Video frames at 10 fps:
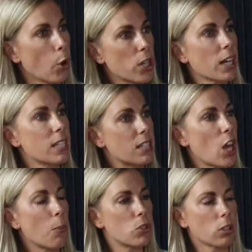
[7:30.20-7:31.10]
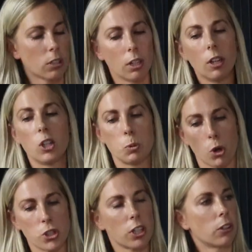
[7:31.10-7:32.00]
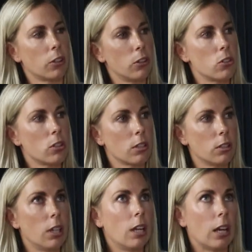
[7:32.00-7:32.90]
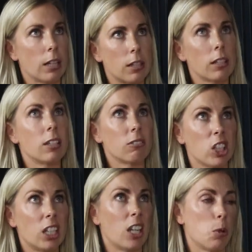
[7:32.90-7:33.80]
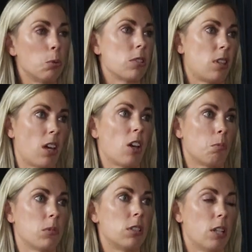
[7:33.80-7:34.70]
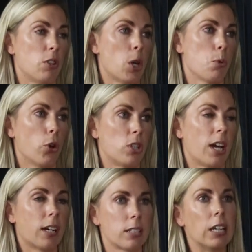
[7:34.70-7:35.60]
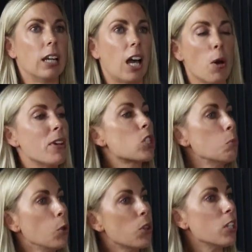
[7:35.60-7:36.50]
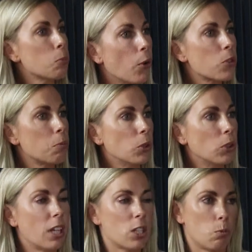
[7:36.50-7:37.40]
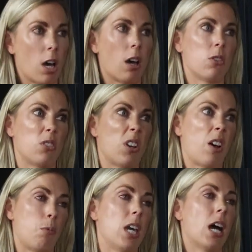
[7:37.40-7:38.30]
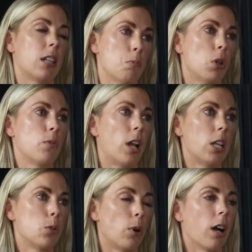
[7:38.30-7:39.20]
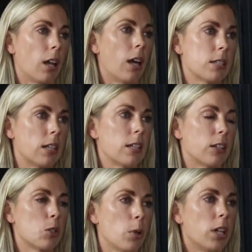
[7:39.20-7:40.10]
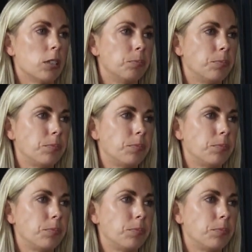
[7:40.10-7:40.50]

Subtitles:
project inception to project conclusion. I think it really enables them to deliver their projects as smoothly as possible. That's where we add the most value to our clients, I think, as well.